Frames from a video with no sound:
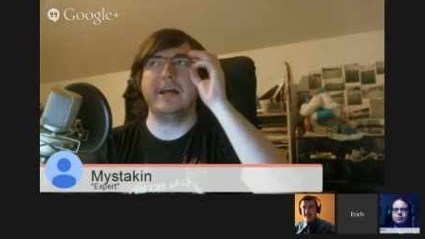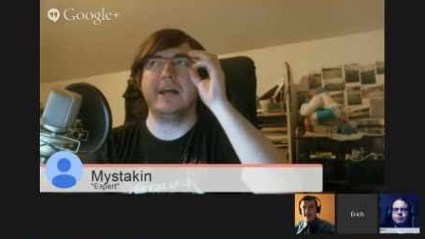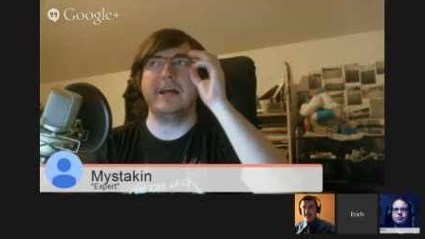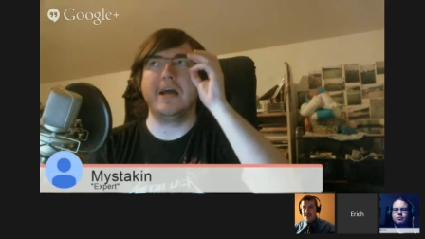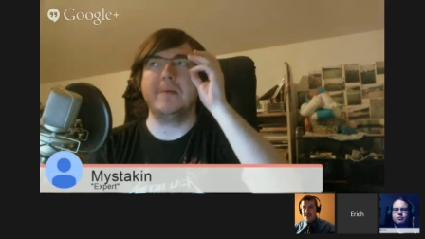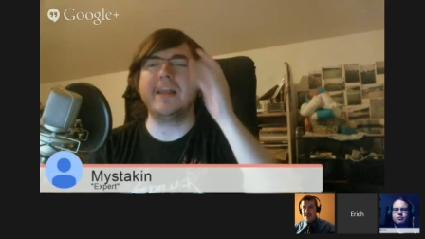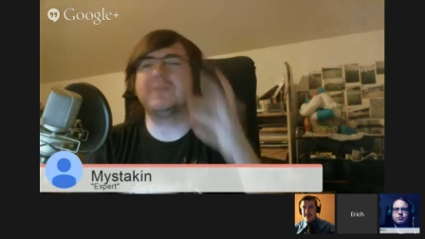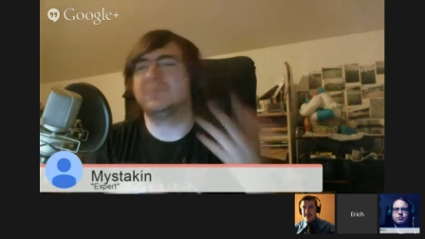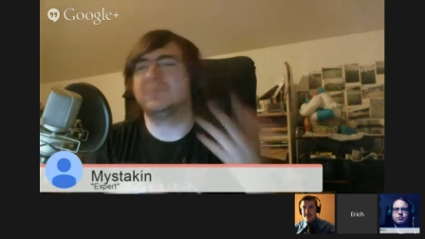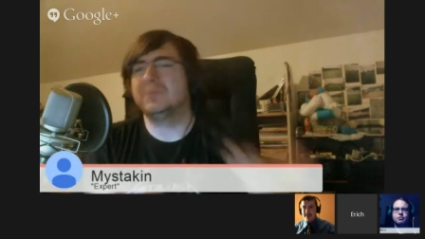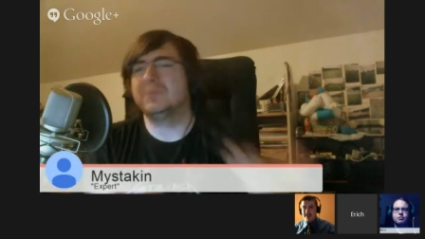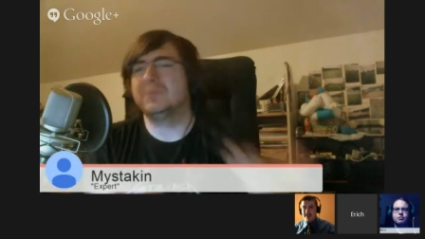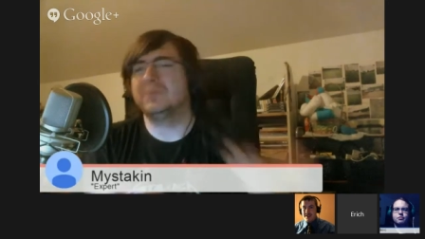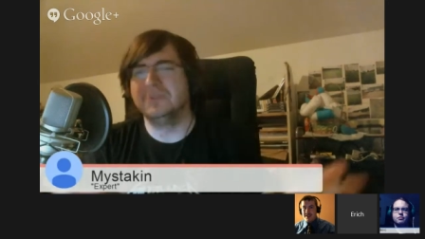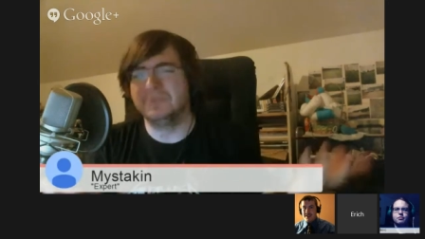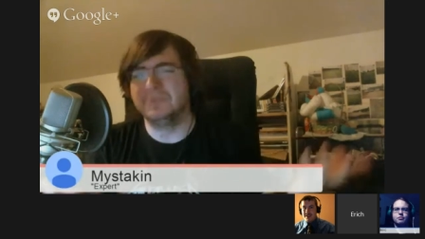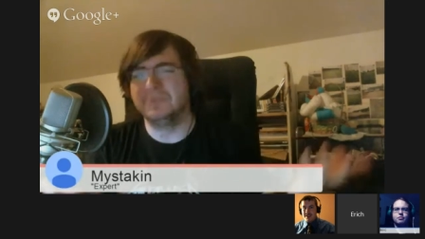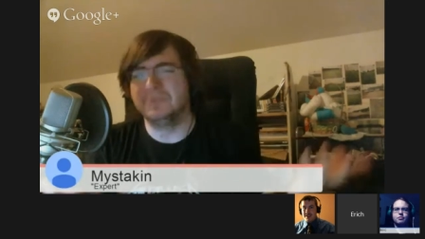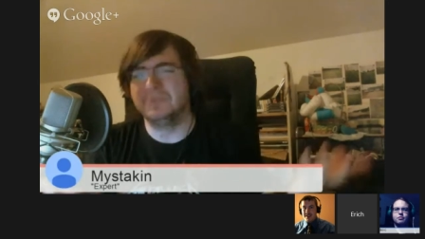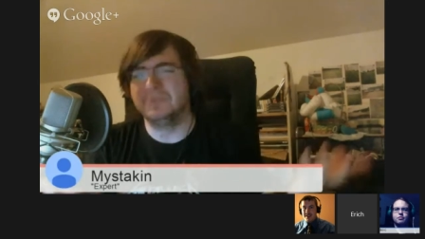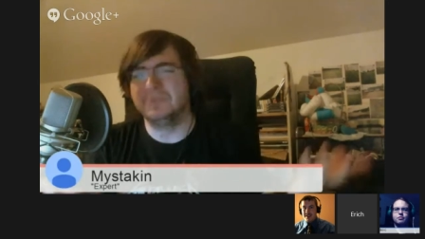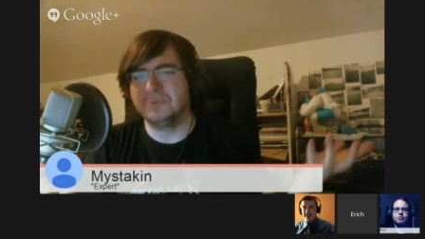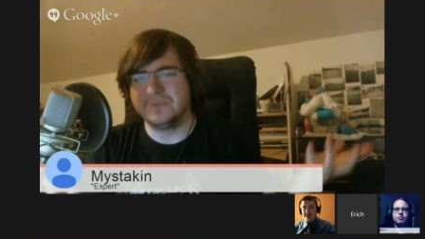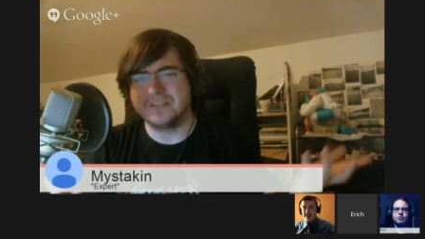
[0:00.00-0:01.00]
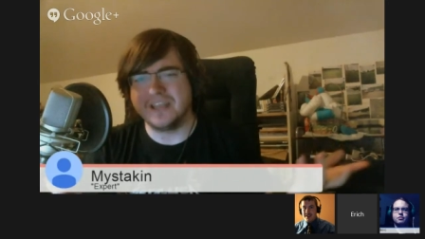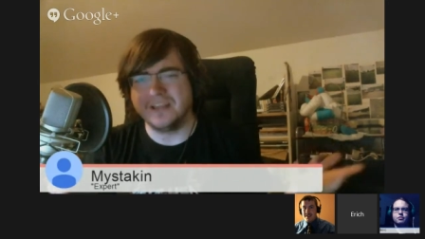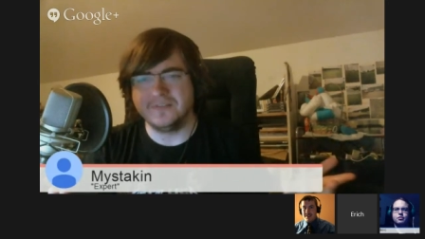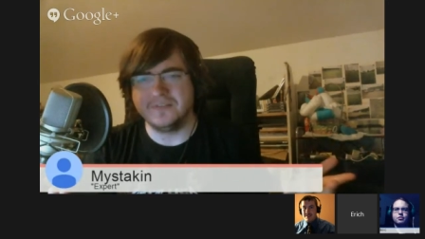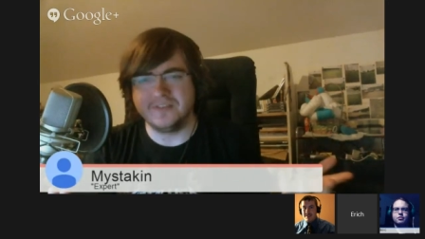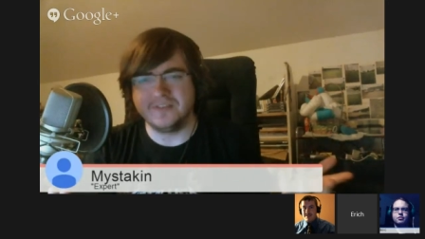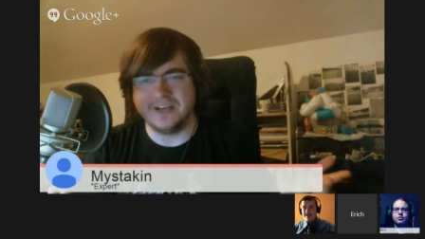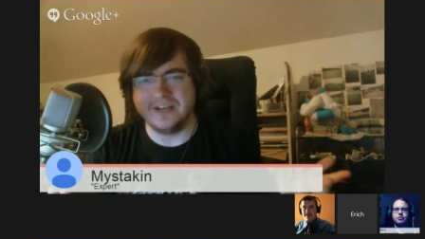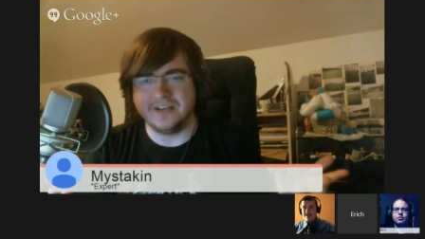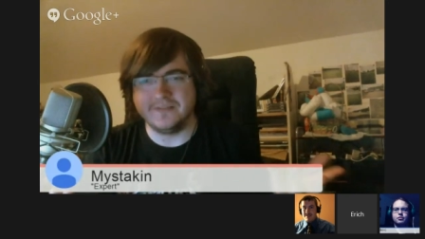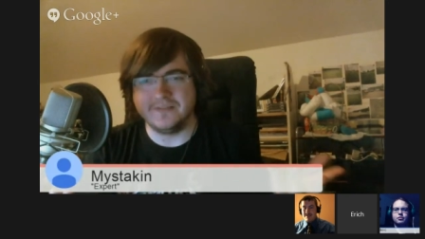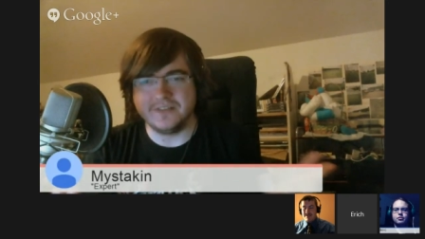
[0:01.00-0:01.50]
I mean everyone knew it was Halo
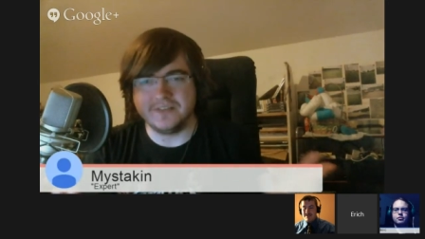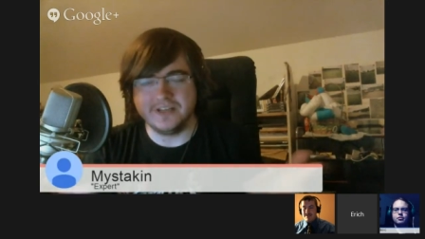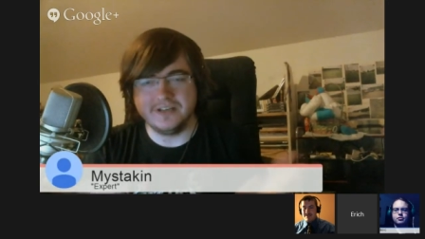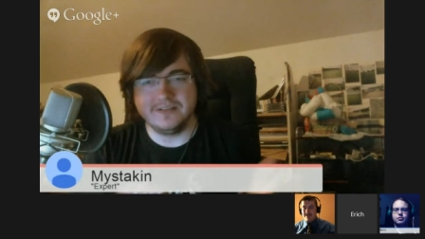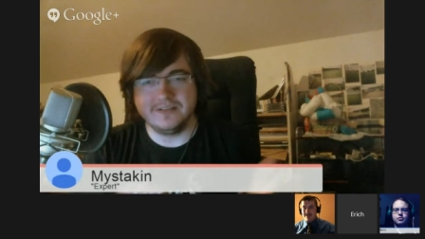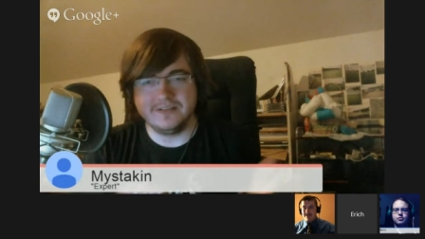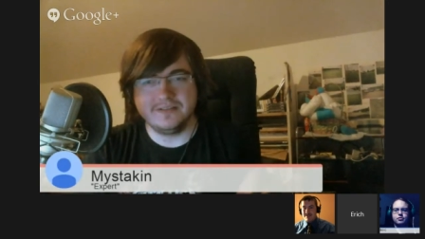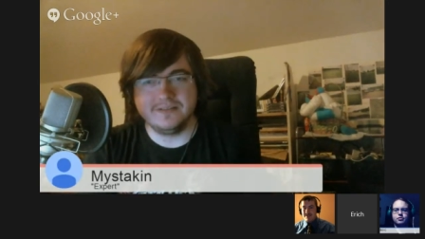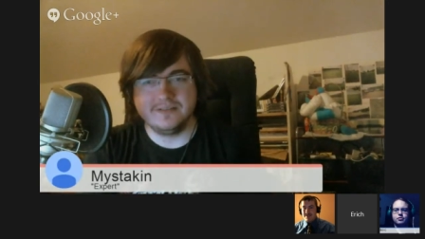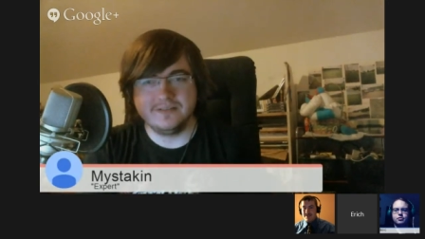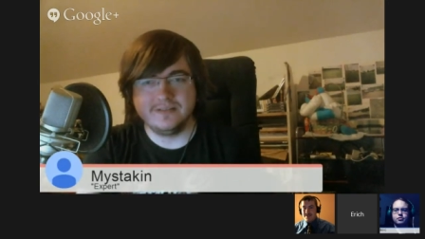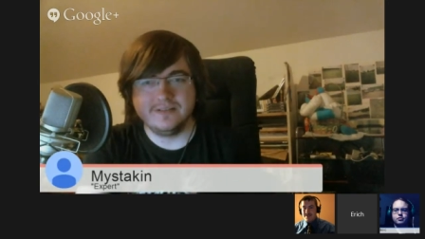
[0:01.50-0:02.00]
5 though.